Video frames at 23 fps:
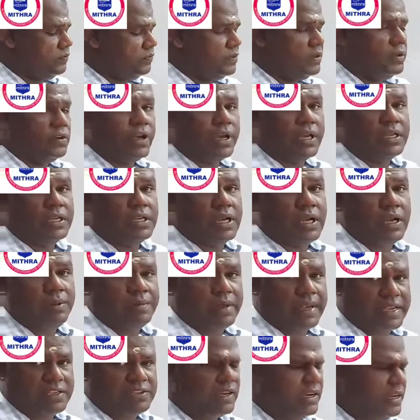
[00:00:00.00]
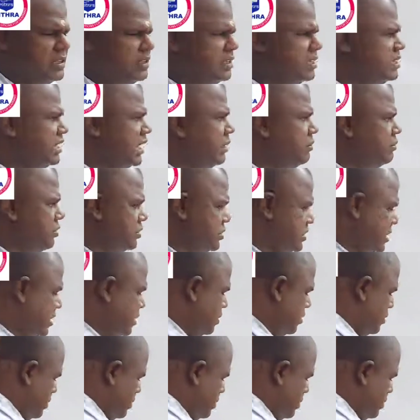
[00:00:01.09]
Okay, I am extending the same question